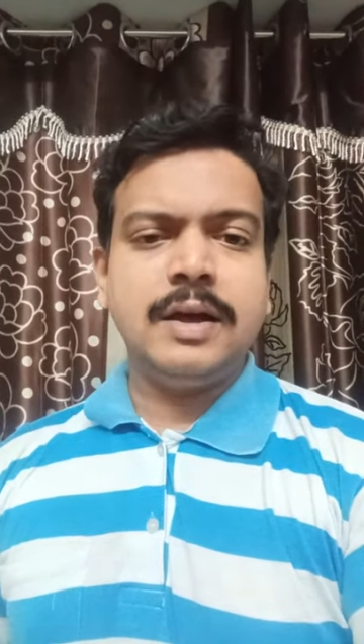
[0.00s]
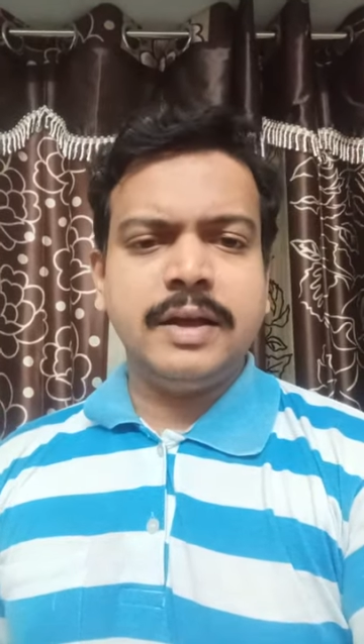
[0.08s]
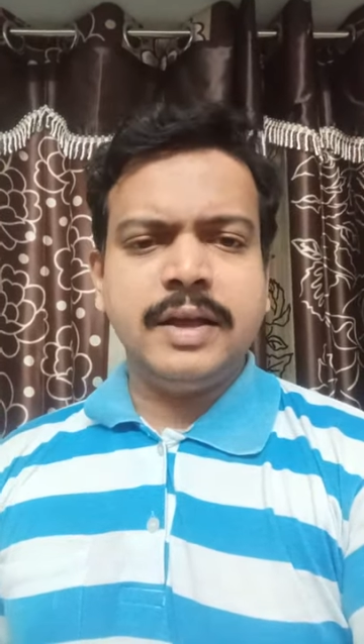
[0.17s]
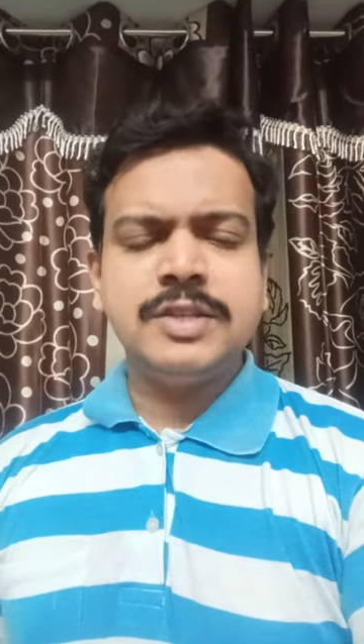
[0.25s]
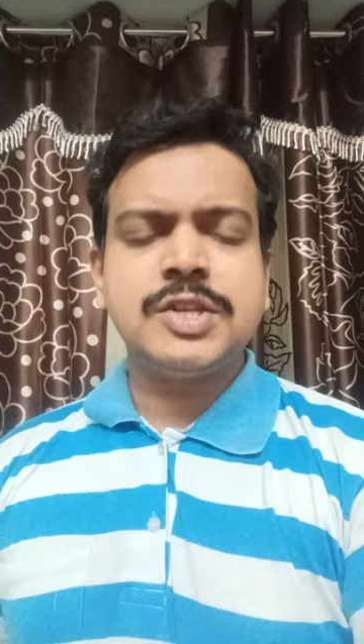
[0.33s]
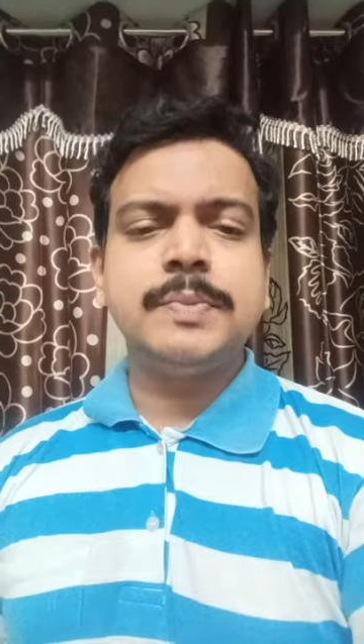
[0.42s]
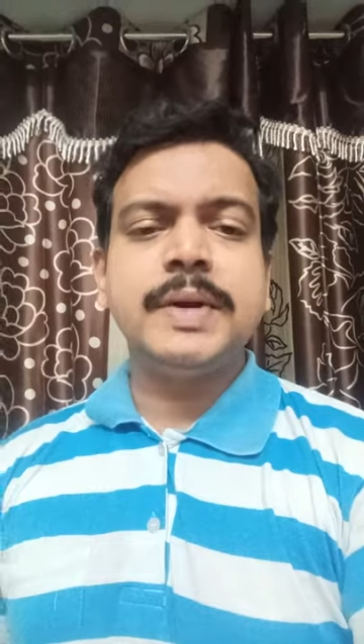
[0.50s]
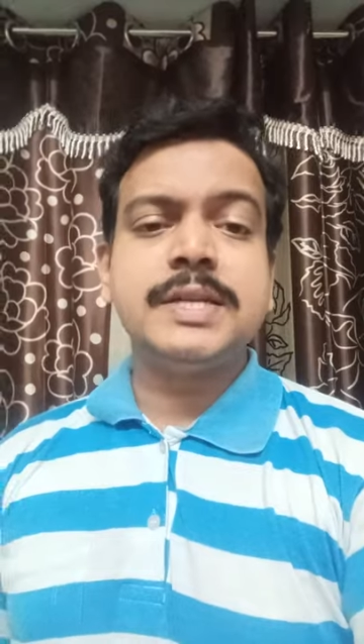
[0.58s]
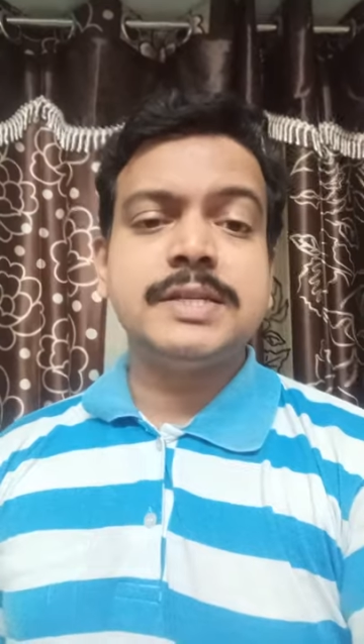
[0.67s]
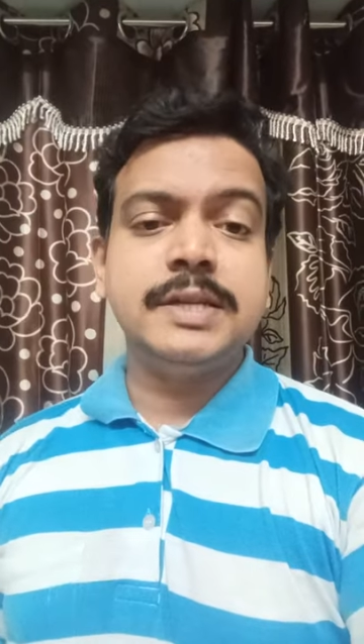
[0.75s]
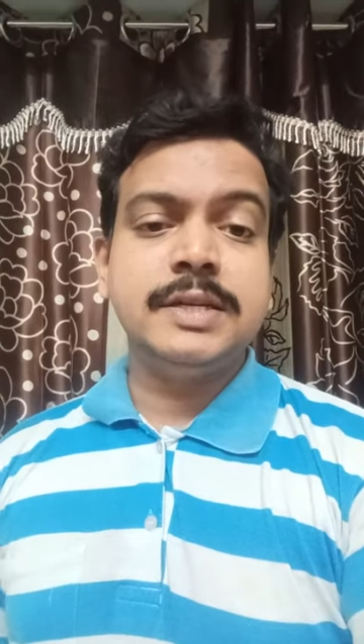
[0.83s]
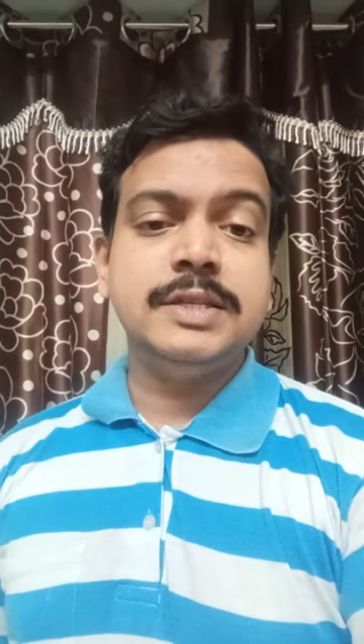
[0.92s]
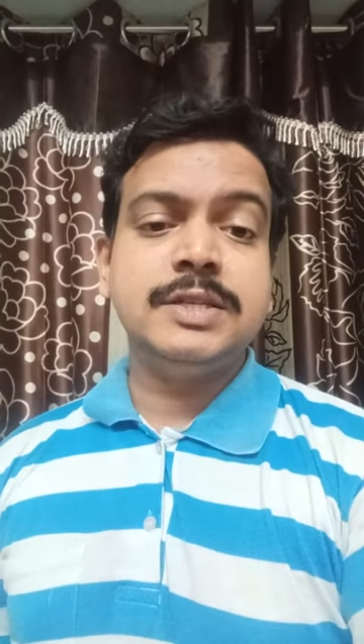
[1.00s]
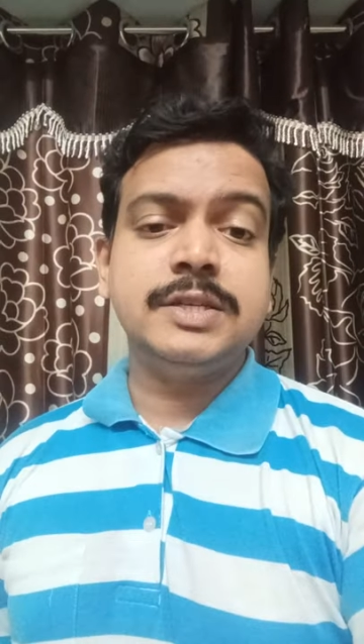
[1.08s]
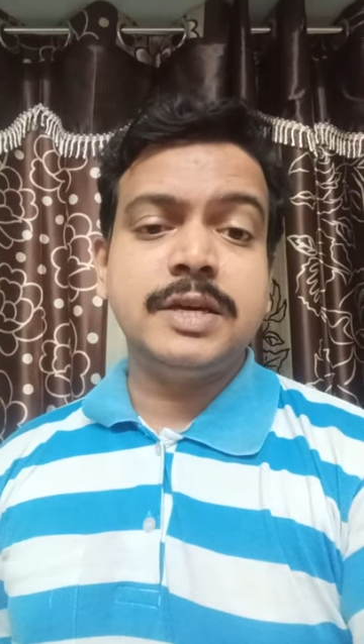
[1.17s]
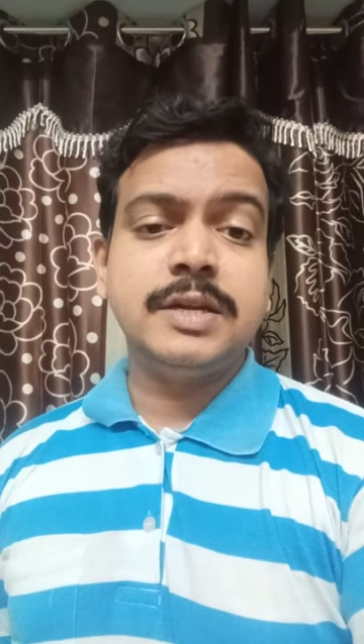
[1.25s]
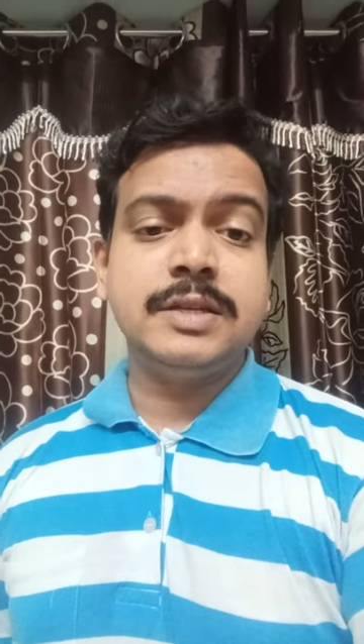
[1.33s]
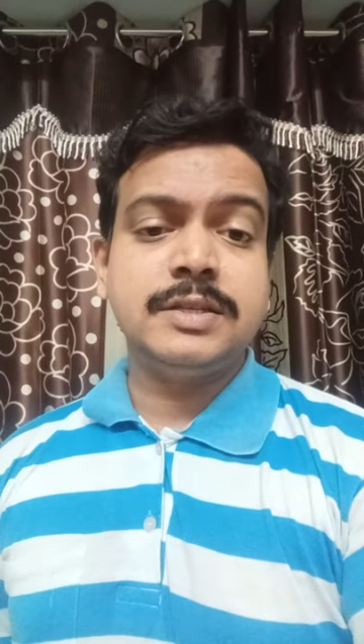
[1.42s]
instrumentation
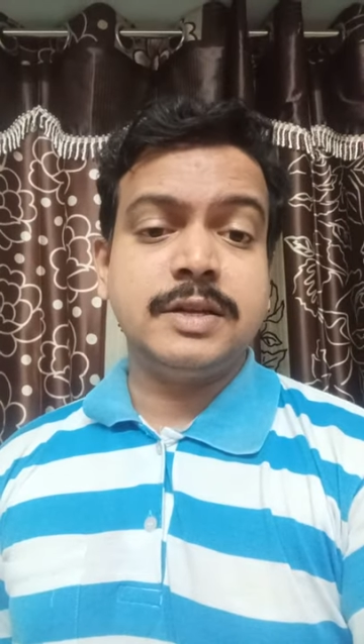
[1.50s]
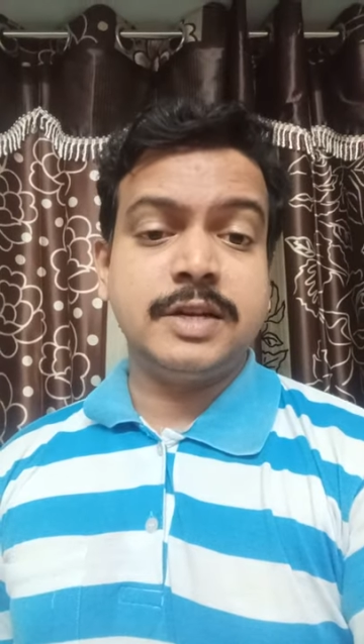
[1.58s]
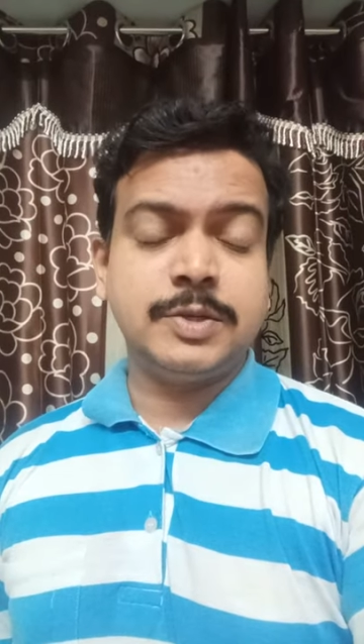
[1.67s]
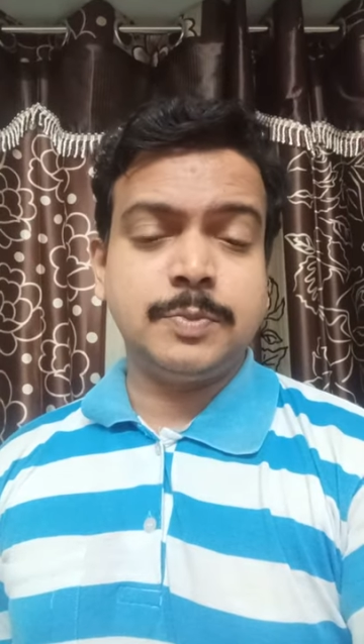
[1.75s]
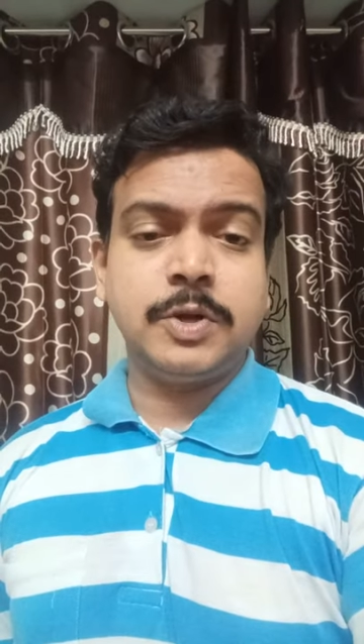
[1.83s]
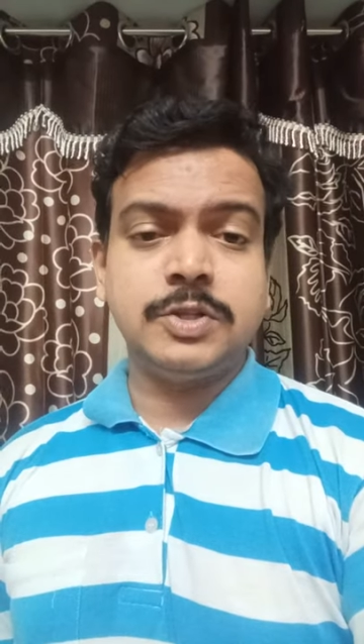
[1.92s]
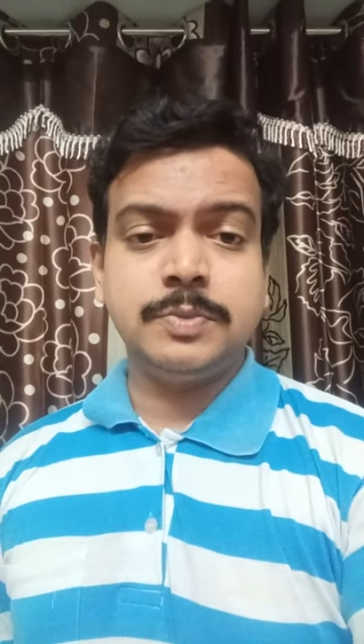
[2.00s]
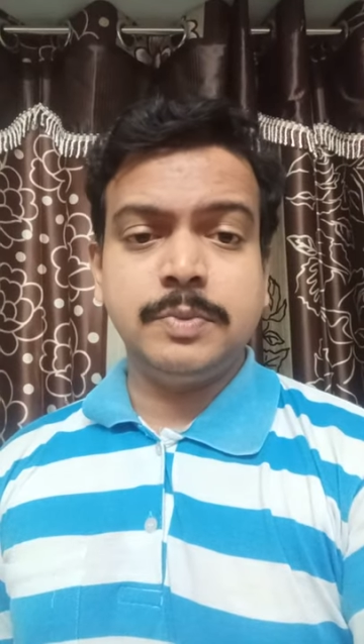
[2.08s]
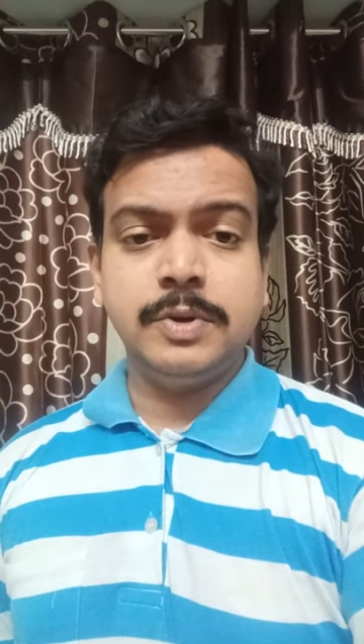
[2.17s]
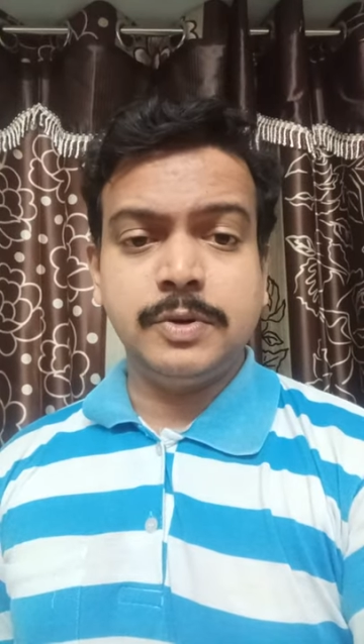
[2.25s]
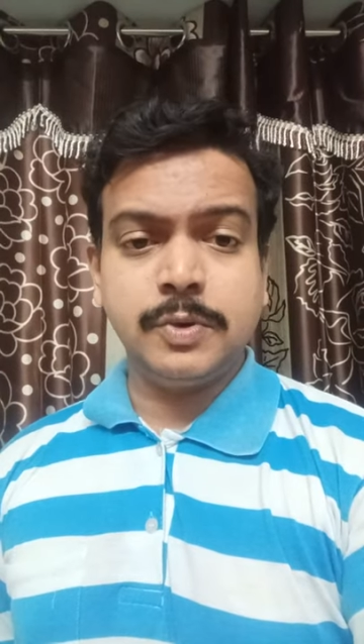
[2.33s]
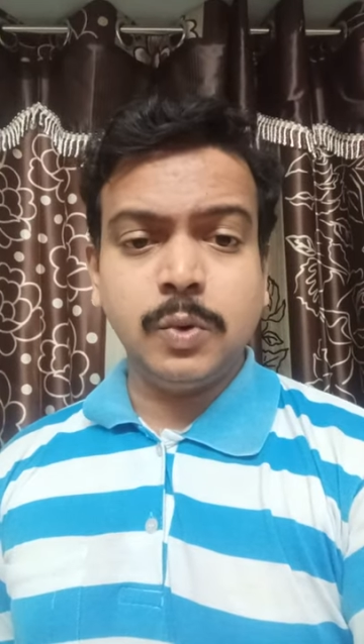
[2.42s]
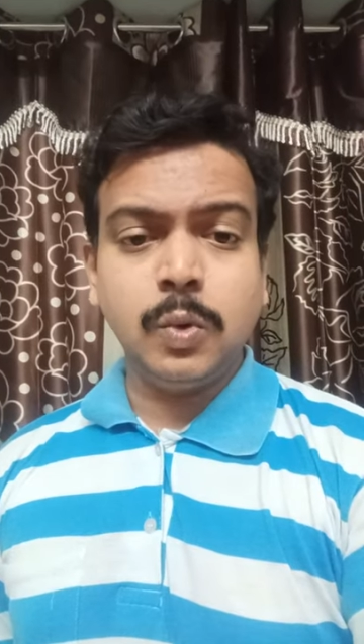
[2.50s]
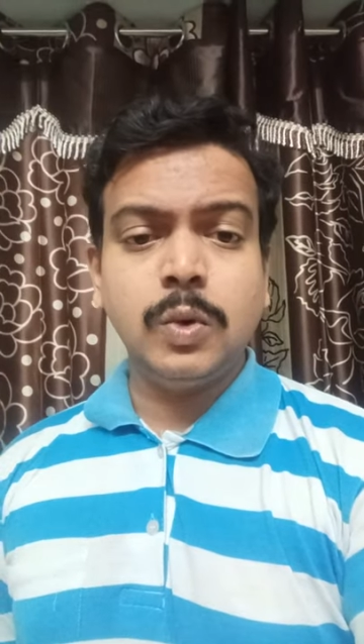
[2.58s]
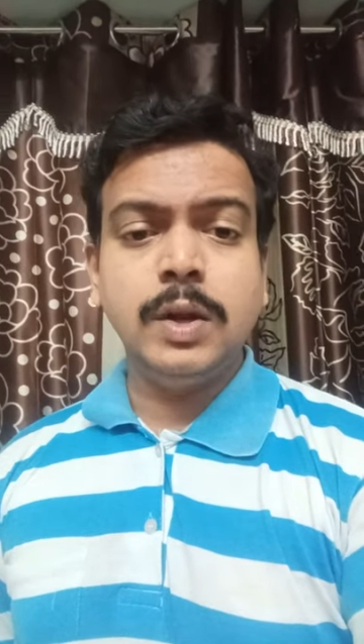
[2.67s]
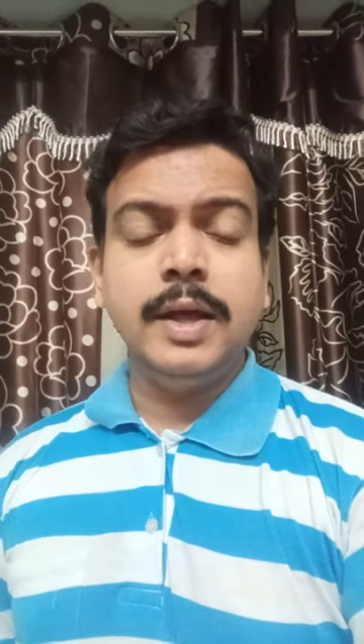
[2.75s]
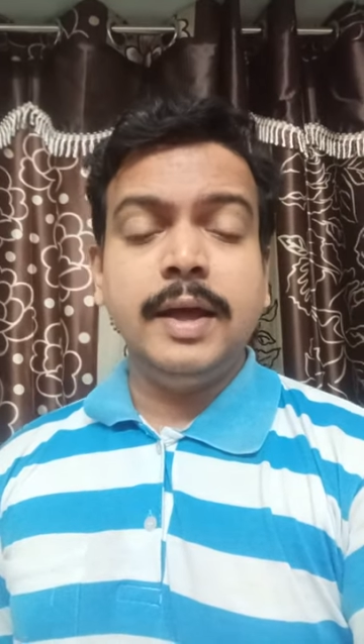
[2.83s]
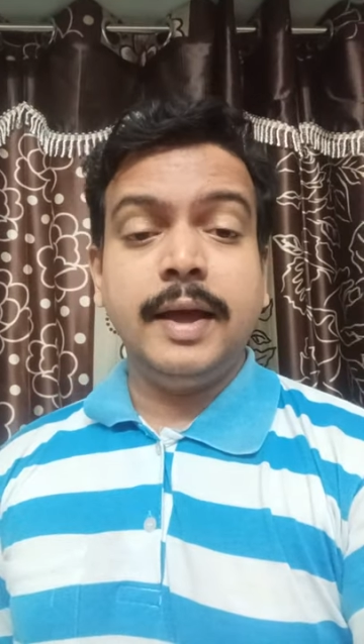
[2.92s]
engineer is a responsible role,